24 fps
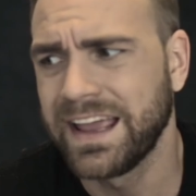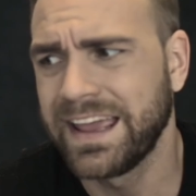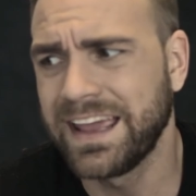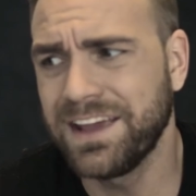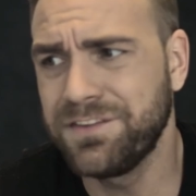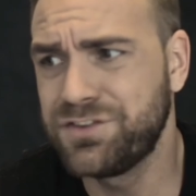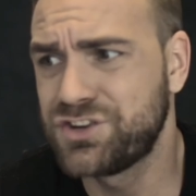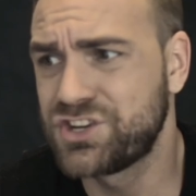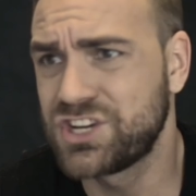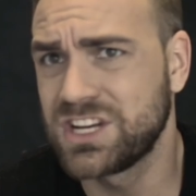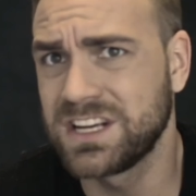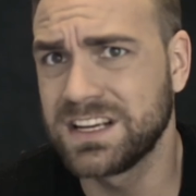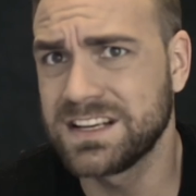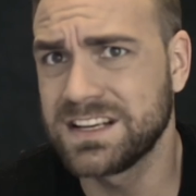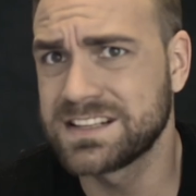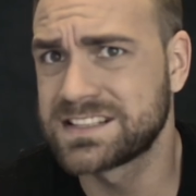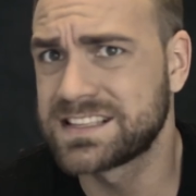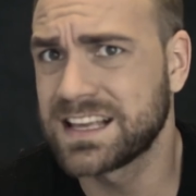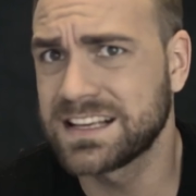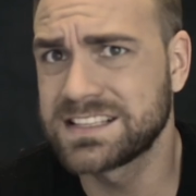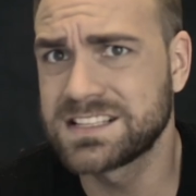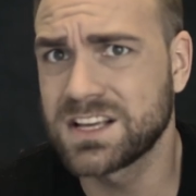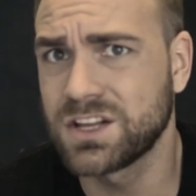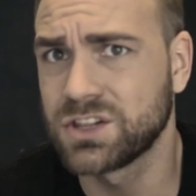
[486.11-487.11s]
If she is,
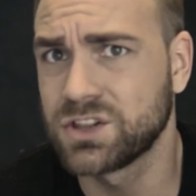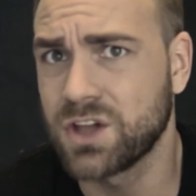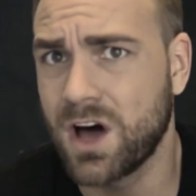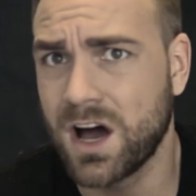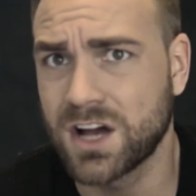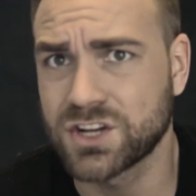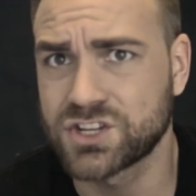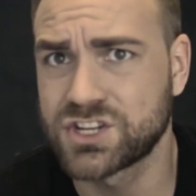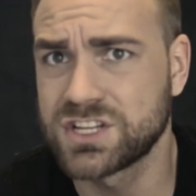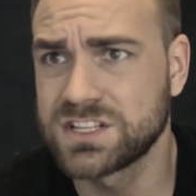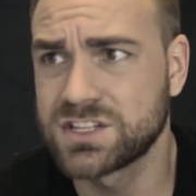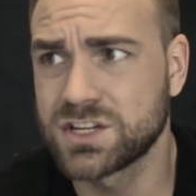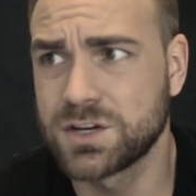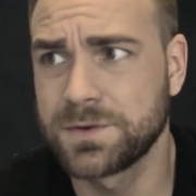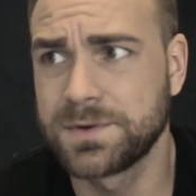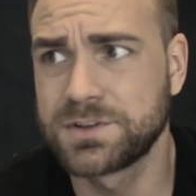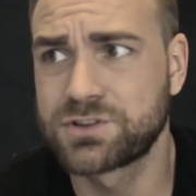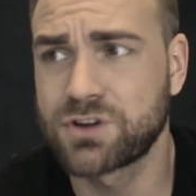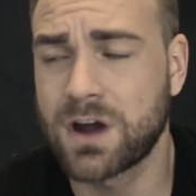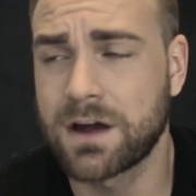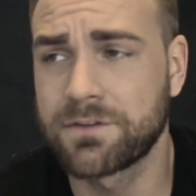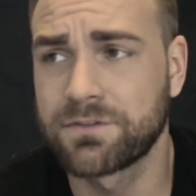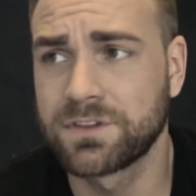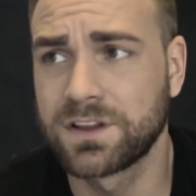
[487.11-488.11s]
that's a lot. She's going to be
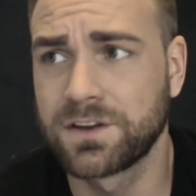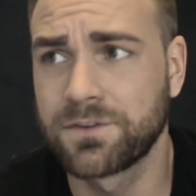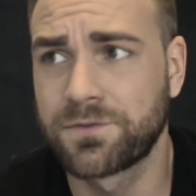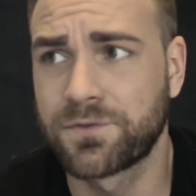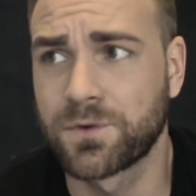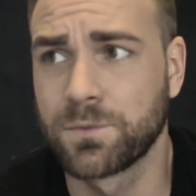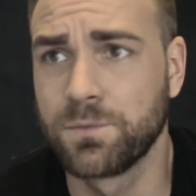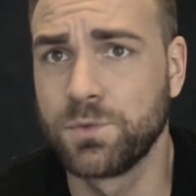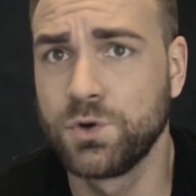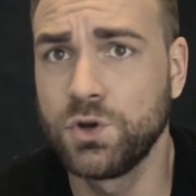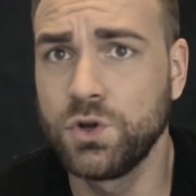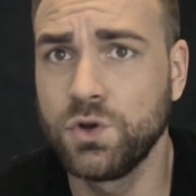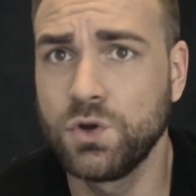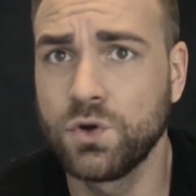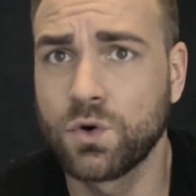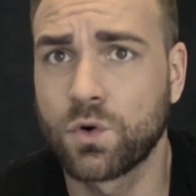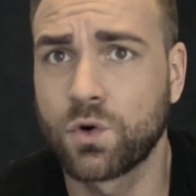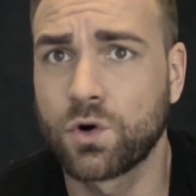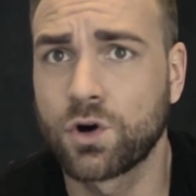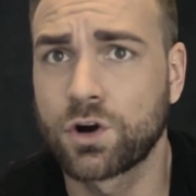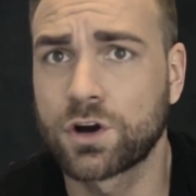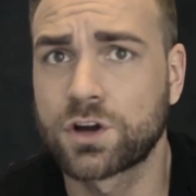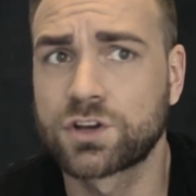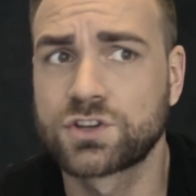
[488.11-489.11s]
traveling from New
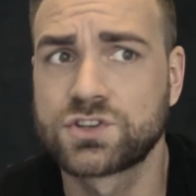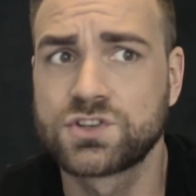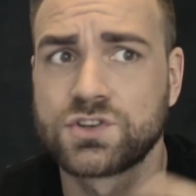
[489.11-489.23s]
York